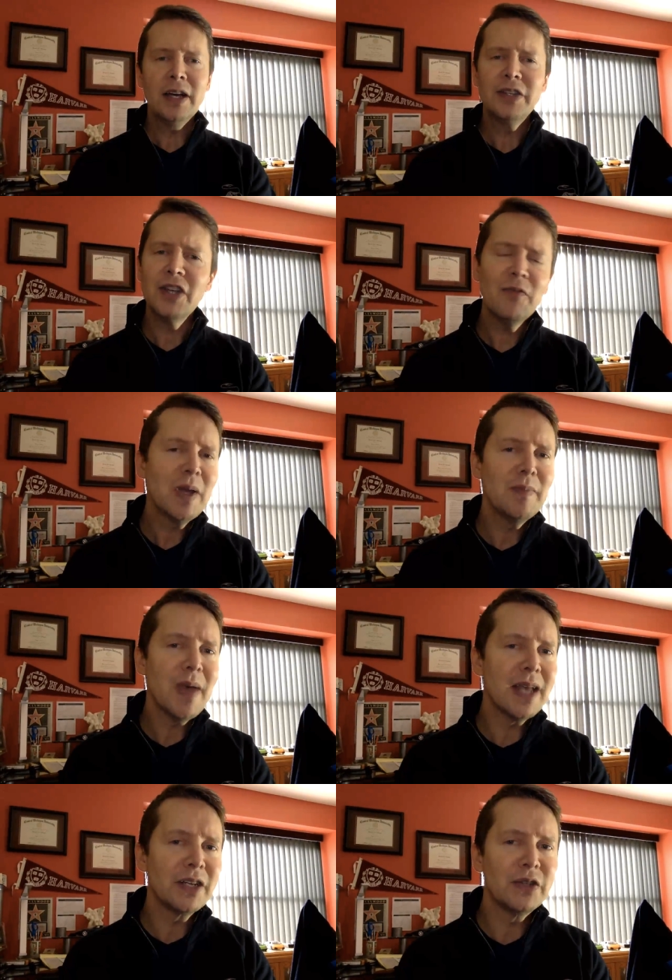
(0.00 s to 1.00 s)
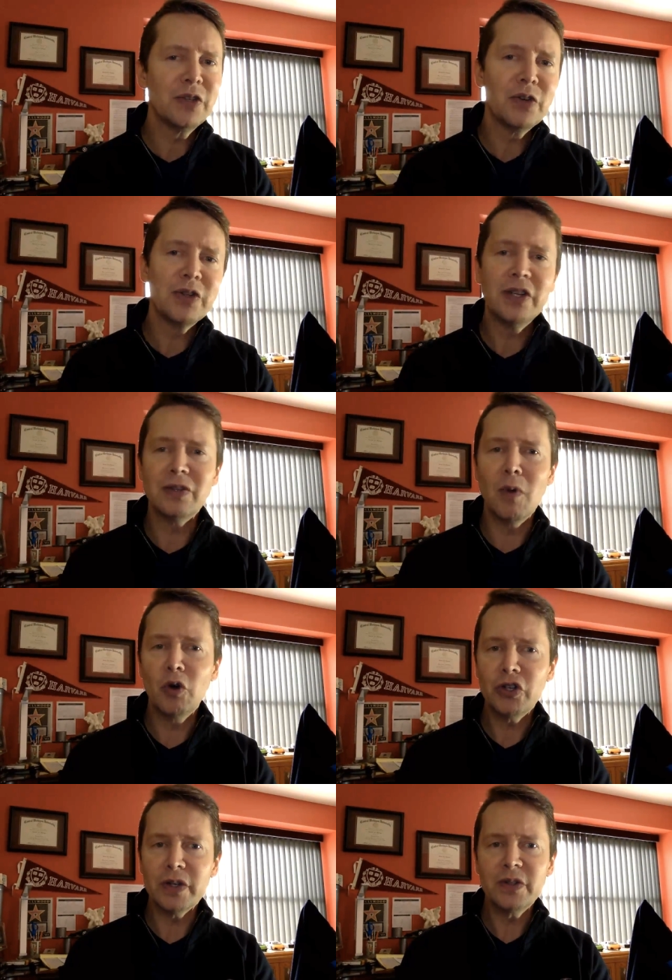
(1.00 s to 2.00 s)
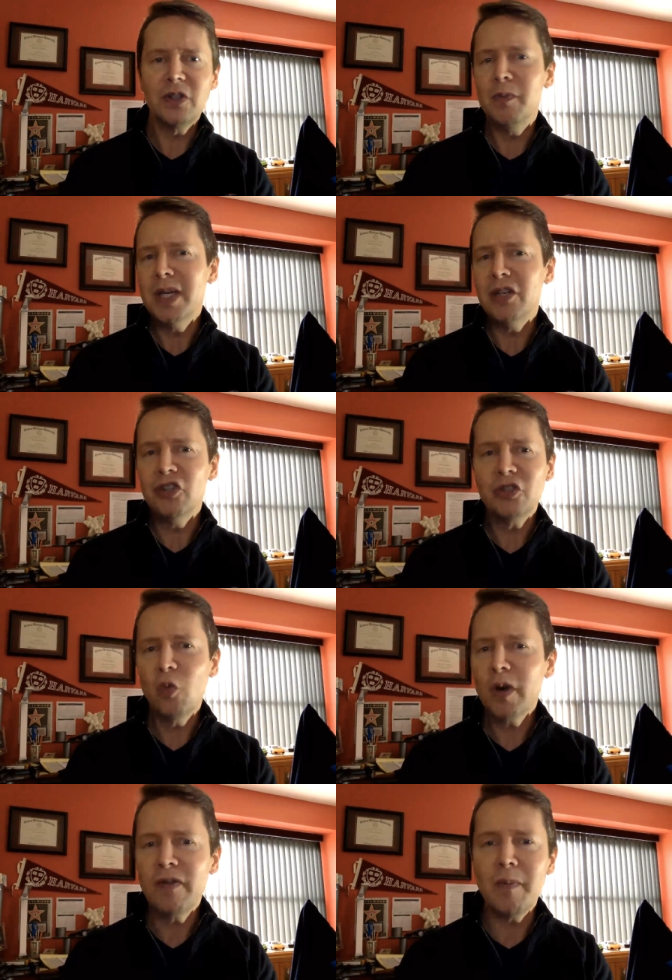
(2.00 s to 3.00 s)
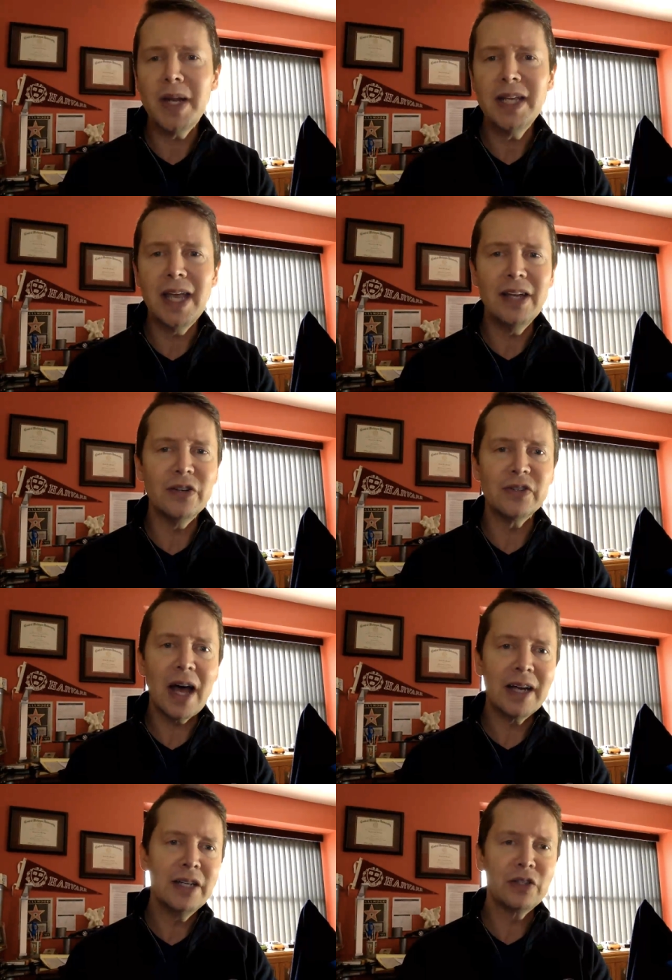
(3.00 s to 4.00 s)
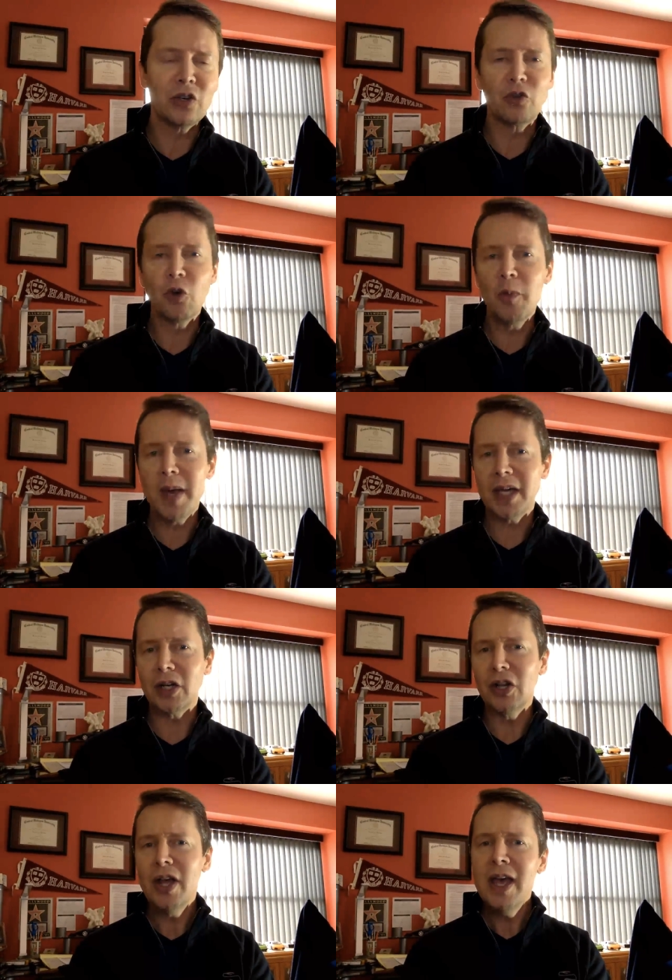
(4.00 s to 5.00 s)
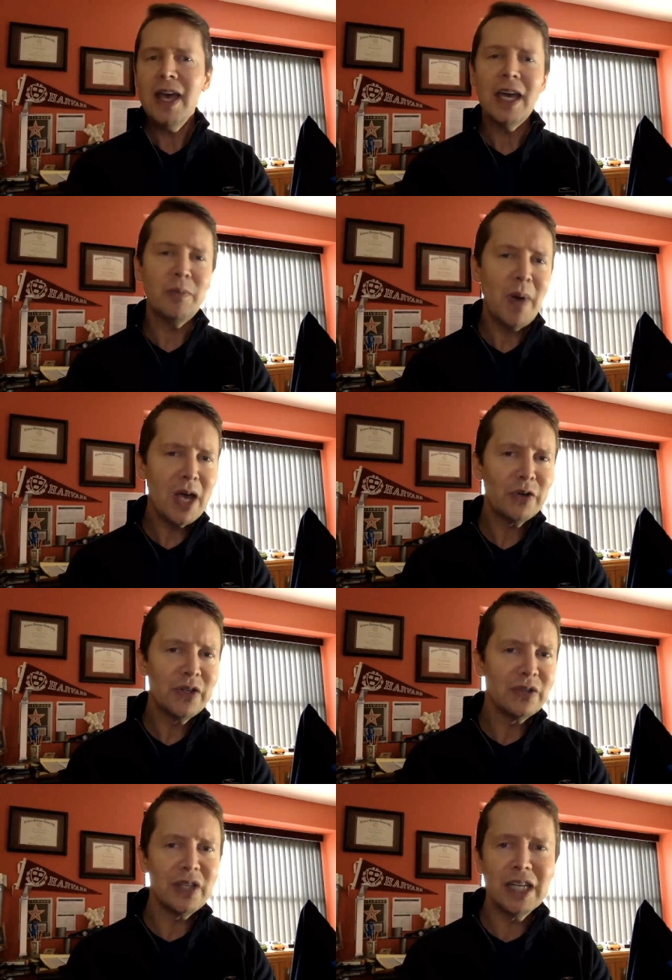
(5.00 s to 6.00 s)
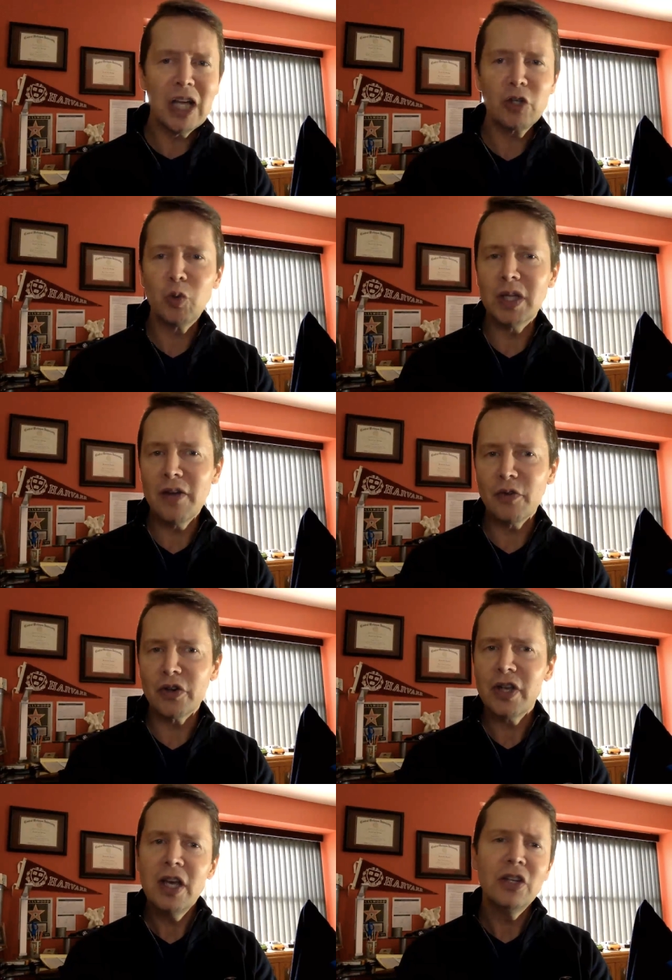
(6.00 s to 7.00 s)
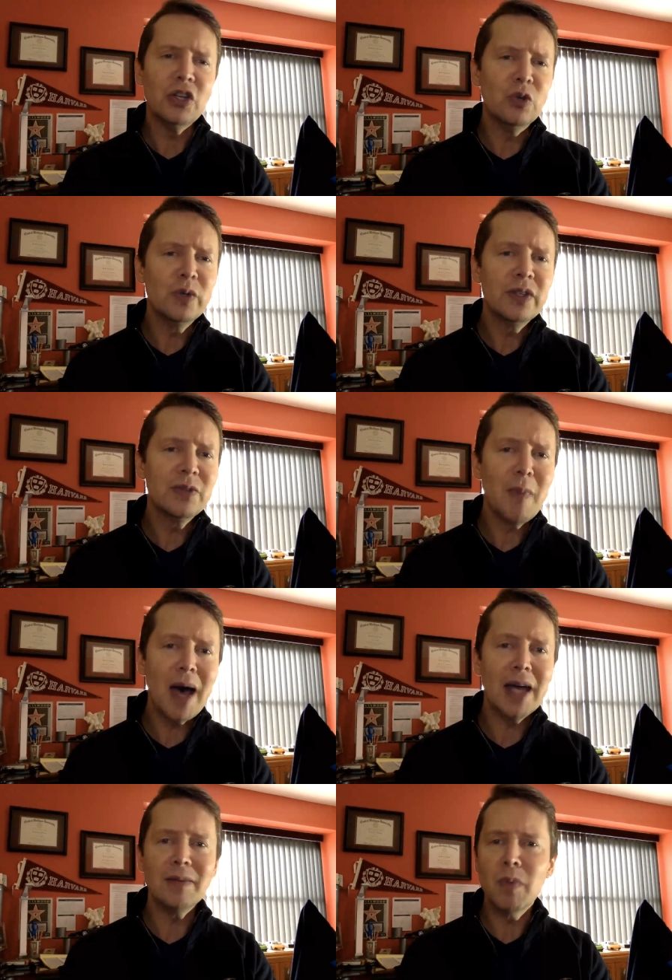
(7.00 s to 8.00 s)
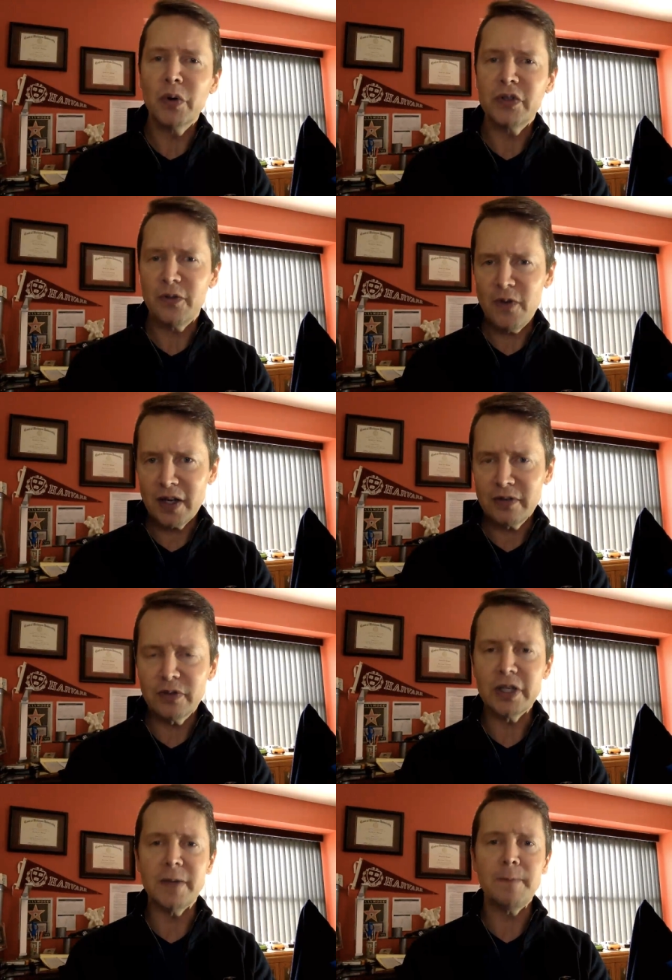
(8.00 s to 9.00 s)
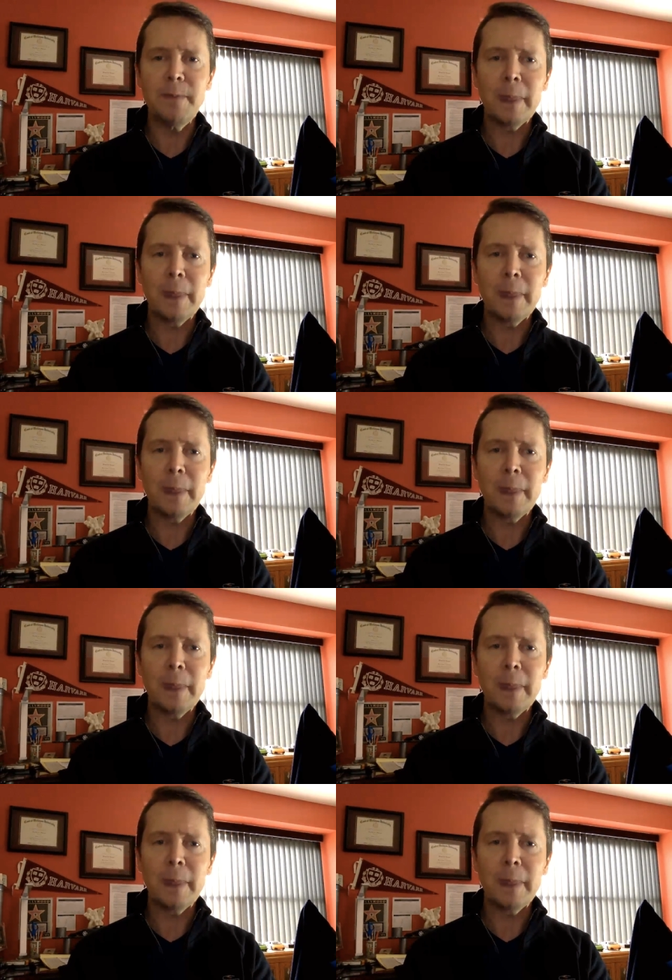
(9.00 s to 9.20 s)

Self made man considers his emotions to be just one of the many gauges on his control panel and patterns his intellectual effort to use his mind most effectively.